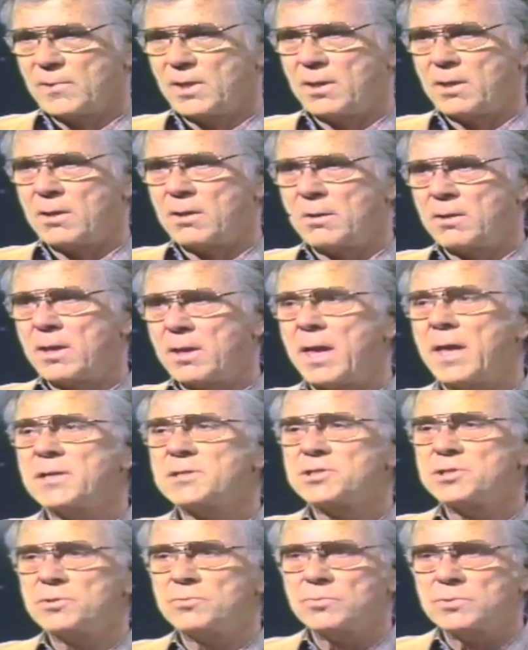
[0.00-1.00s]

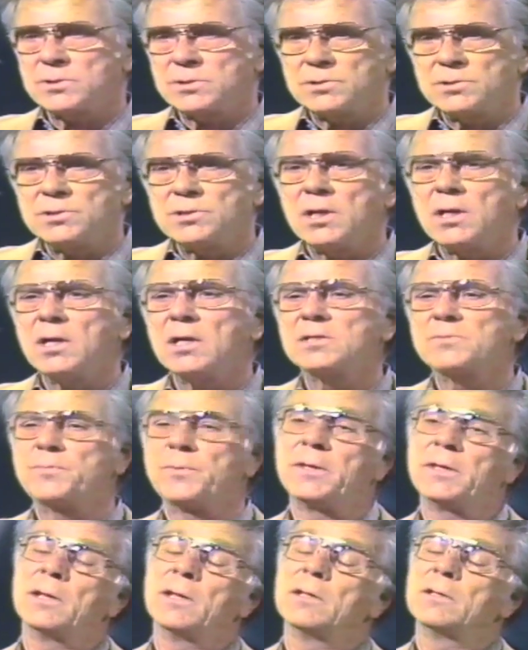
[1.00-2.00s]
as she was just
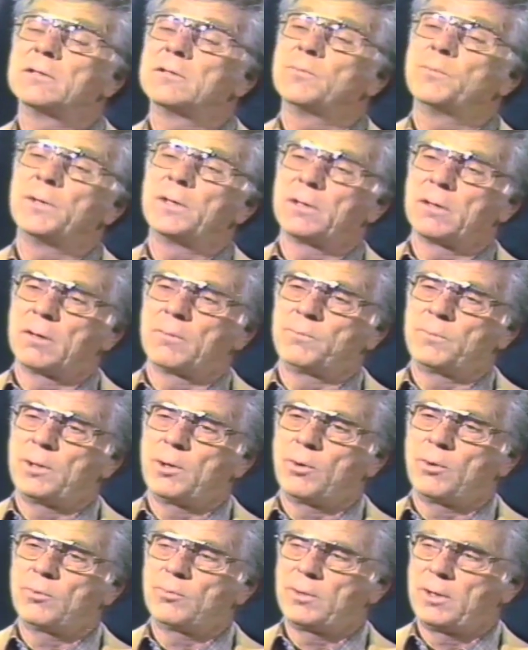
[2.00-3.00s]
beginning to become
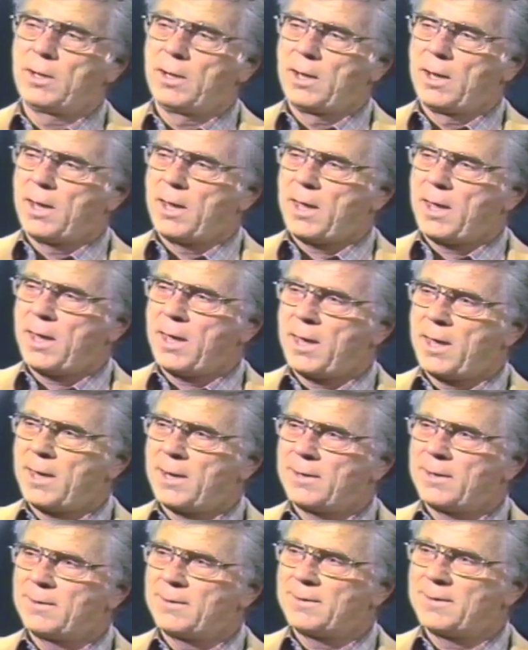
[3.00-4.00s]
known,
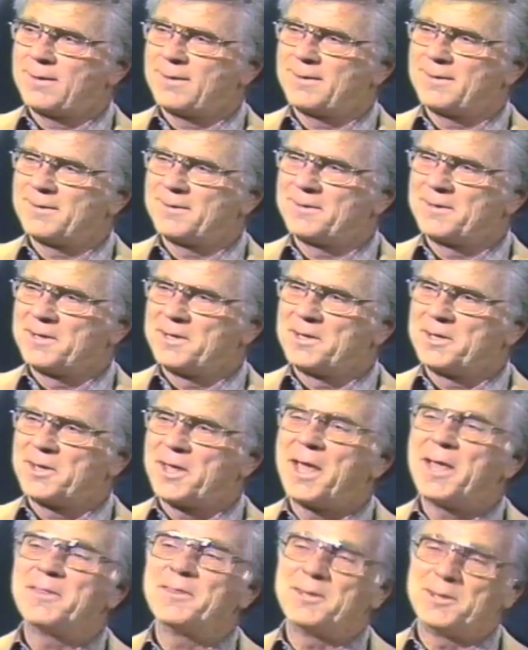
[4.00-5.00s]
and
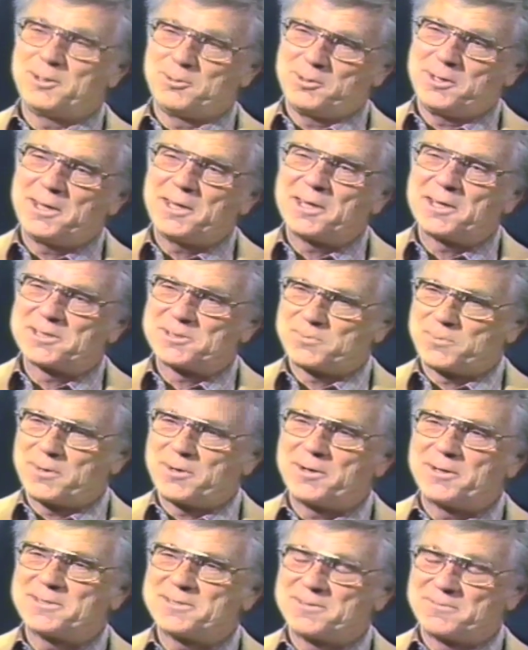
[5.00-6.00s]
had the unique
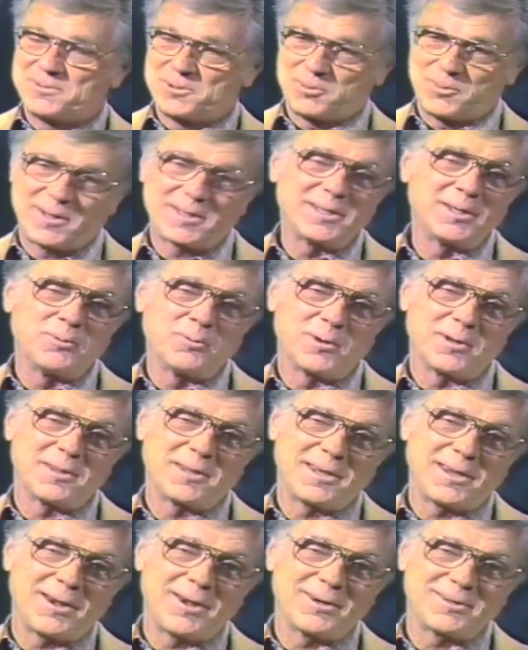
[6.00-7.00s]
experience of directing one of
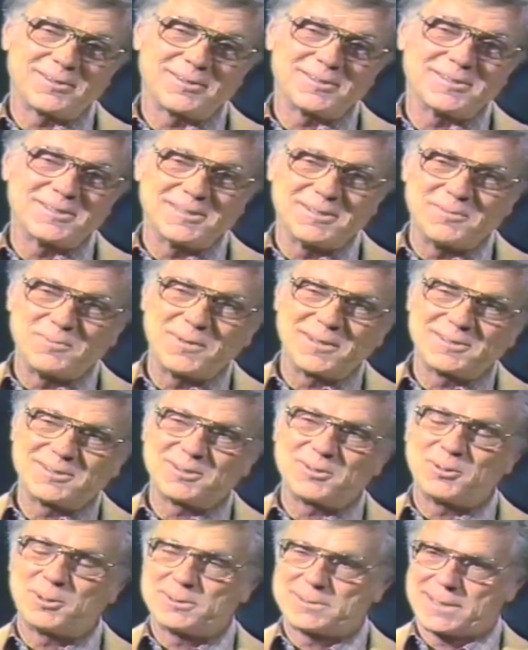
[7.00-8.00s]
the characters in the picture
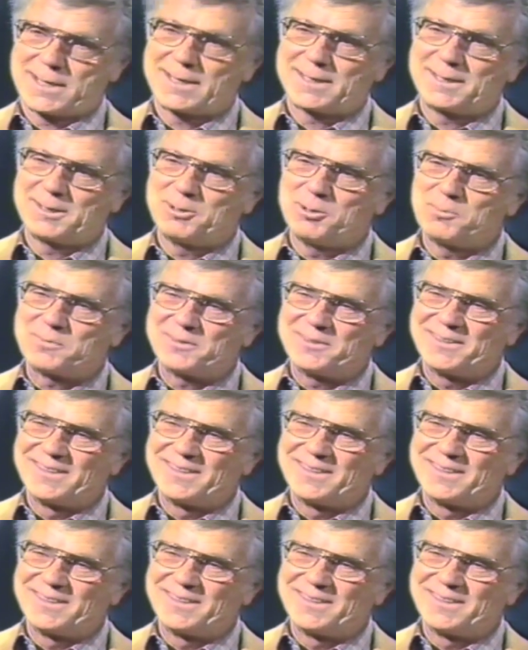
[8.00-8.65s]
called Jackie Cooper.